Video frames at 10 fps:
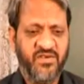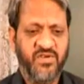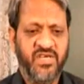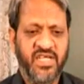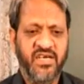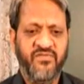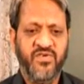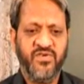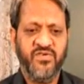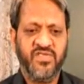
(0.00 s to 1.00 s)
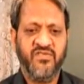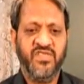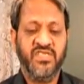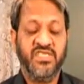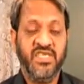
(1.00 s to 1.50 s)
could take photos of
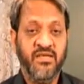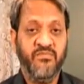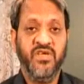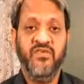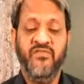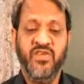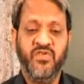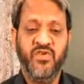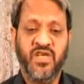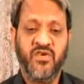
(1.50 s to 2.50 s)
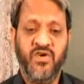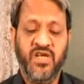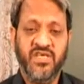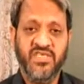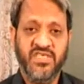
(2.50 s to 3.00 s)
the same visual
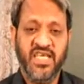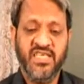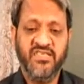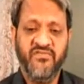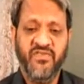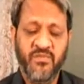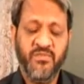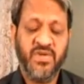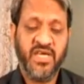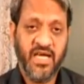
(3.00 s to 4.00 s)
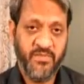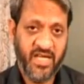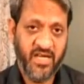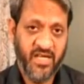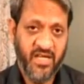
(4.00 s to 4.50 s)
qualities as a film
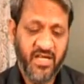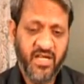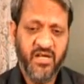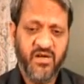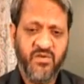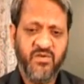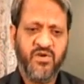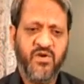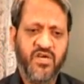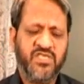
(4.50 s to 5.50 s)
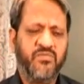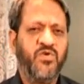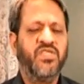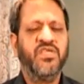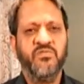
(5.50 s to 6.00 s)
camera could cost
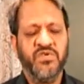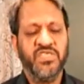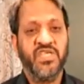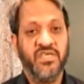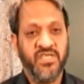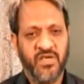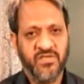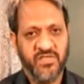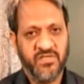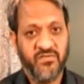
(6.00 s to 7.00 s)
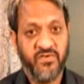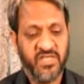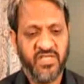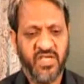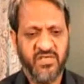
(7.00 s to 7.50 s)
more than rupees 30,000 or
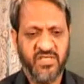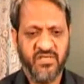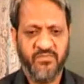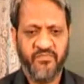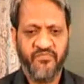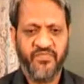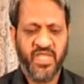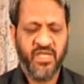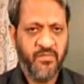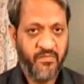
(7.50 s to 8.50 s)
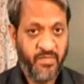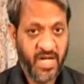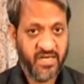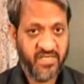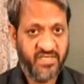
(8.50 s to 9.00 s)
40,000.
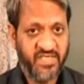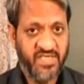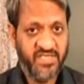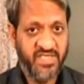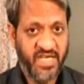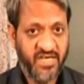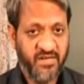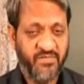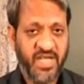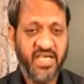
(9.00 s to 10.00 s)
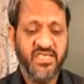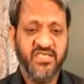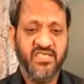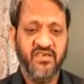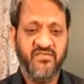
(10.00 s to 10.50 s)
But since then,
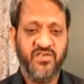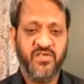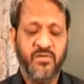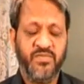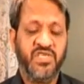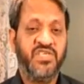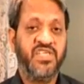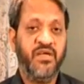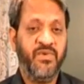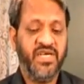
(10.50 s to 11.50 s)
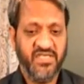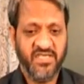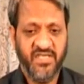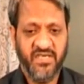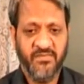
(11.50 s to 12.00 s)
prices have dropped
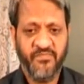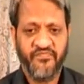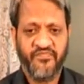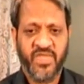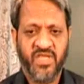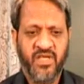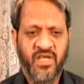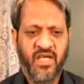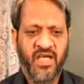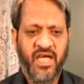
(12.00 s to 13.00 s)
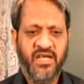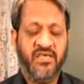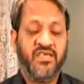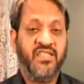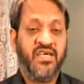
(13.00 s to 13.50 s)
tremendously
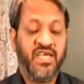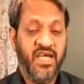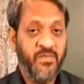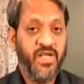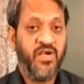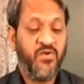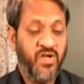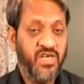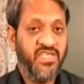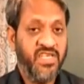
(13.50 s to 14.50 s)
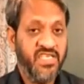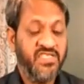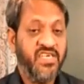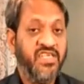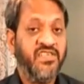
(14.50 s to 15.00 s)
and the camera quality
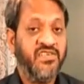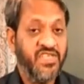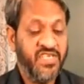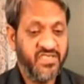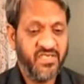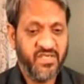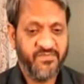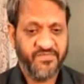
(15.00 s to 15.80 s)
has increased.